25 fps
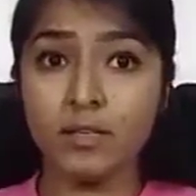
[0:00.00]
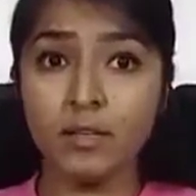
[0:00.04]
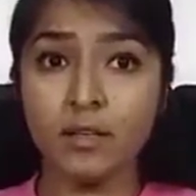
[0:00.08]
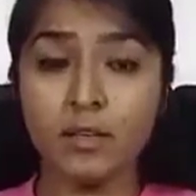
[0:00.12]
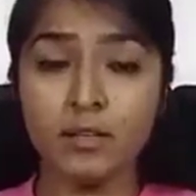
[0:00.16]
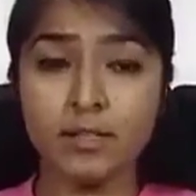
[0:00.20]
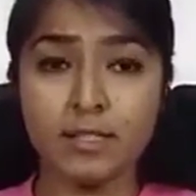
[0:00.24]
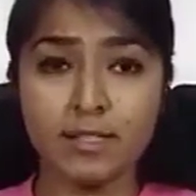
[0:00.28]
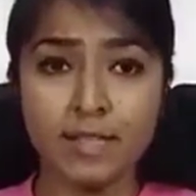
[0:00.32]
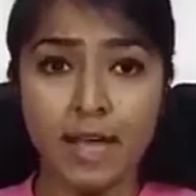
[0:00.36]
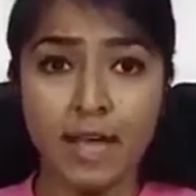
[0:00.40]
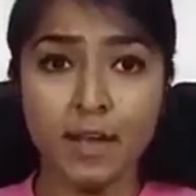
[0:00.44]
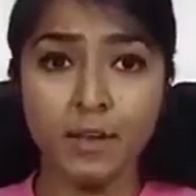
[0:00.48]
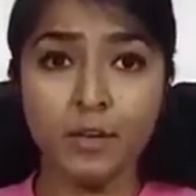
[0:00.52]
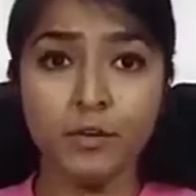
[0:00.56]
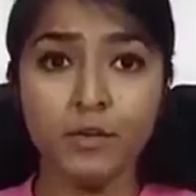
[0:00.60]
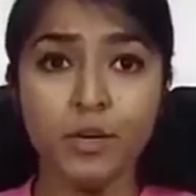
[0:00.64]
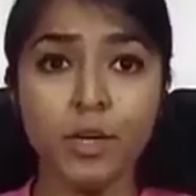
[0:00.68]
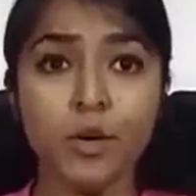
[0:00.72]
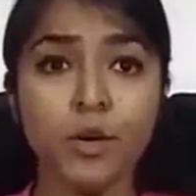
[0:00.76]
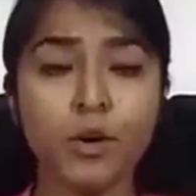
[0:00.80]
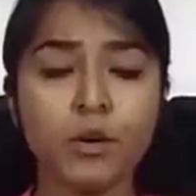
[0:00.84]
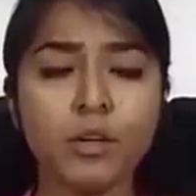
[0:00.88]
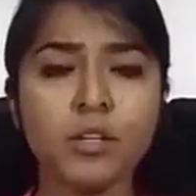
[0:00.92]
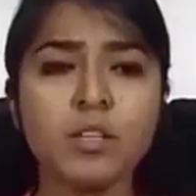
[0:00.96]
a
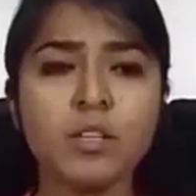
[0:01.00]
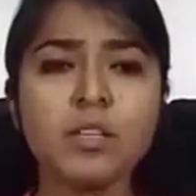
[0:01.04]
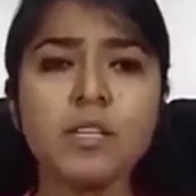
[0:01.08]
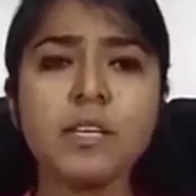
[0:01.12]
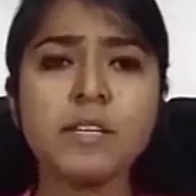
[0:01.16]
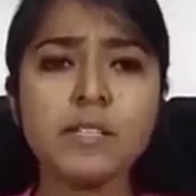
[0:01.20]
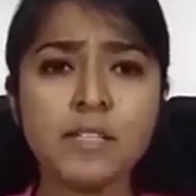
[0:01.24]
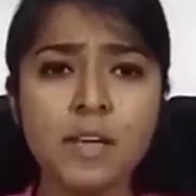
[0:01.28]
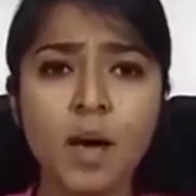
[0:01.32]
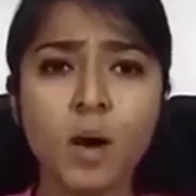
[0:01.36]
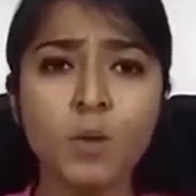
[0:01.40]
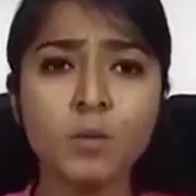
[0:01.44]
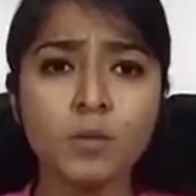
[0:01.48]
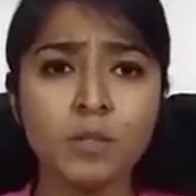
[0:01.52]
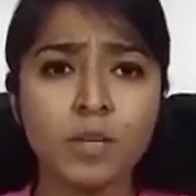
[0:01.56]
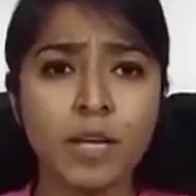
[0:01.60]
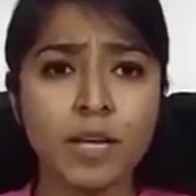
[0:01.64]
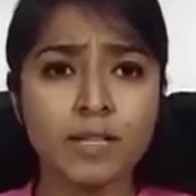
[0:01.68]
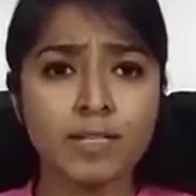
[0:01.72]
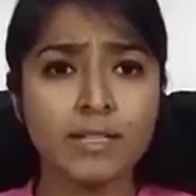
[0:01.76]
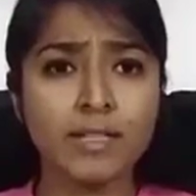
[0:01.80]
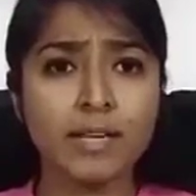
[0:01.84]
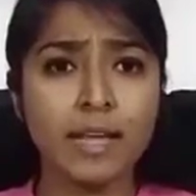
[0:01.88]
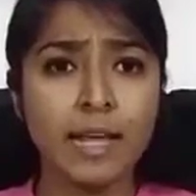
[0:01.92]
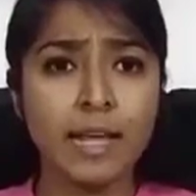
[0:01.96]
salary or it is counted
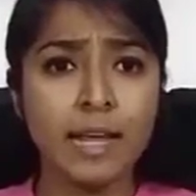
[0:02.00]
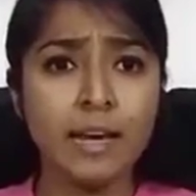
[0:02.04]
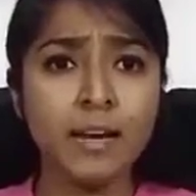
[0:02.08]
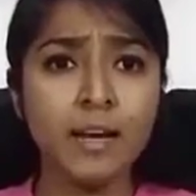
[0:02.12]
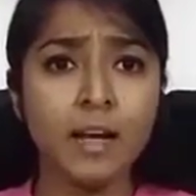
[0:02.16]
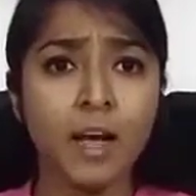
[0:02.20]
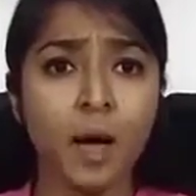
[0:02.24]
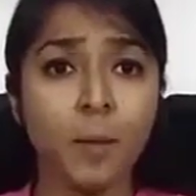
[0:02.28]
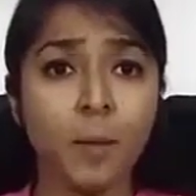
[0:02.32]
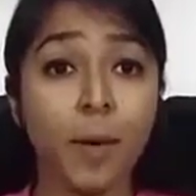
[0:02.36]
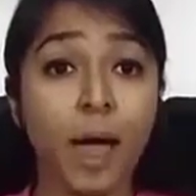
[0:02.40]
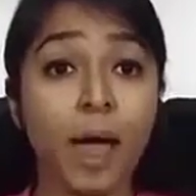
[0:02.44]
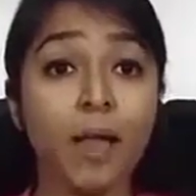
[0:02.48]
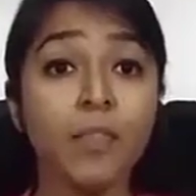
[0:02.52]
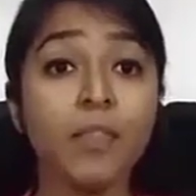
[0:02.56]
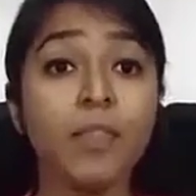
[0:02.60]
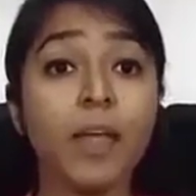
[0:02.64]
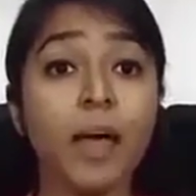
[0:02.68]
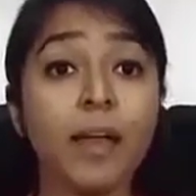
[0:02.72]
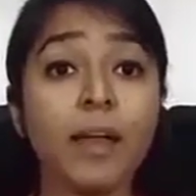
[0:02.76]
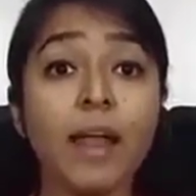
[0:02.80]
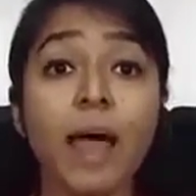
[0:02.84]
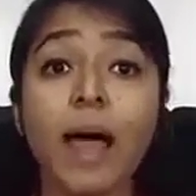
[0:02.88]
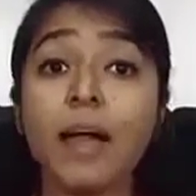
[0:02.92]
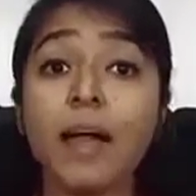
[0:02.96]
as an income, and
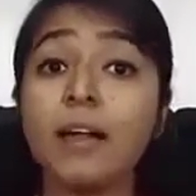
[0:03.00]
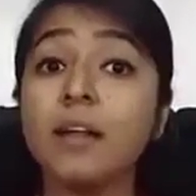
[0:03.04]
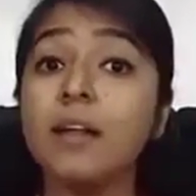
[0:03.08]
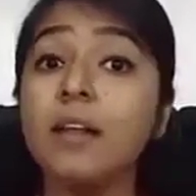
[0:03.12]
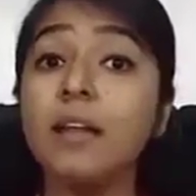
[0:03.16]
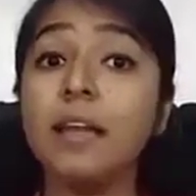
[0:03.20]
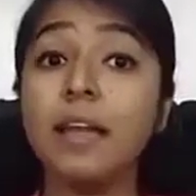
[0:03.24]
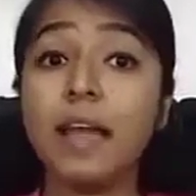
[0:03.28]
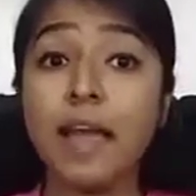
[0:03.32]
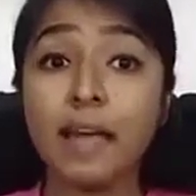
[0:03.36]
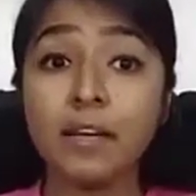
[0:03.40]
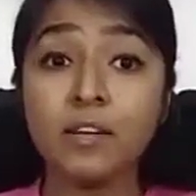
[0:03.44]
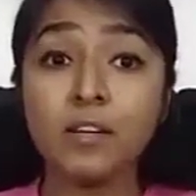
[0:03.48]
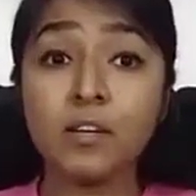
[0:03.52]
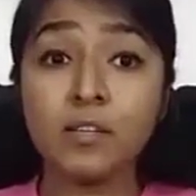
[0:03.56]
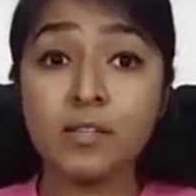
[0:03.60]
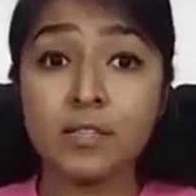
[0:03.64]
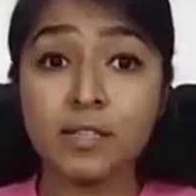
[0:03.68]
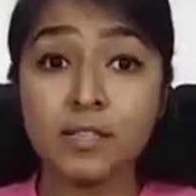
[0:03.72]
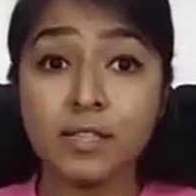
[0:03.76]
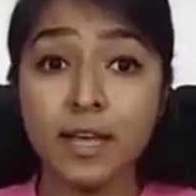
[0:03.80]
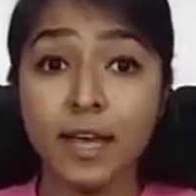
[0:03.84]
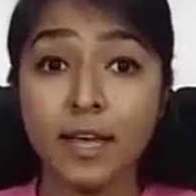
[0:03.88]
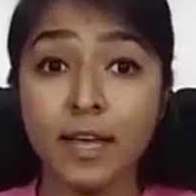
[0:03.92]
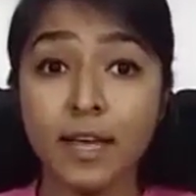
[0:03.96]
then at a later
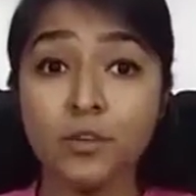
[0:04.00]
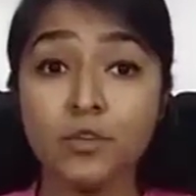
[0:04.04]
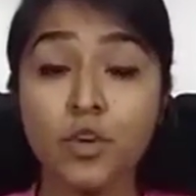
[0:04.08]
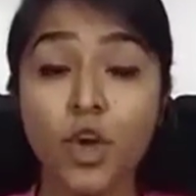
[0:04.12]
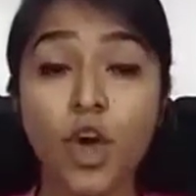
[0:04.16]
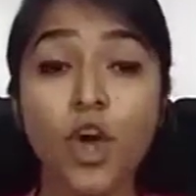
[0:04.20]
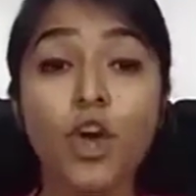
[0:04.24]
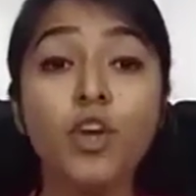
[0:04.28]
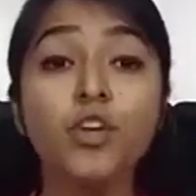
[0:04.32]
stage,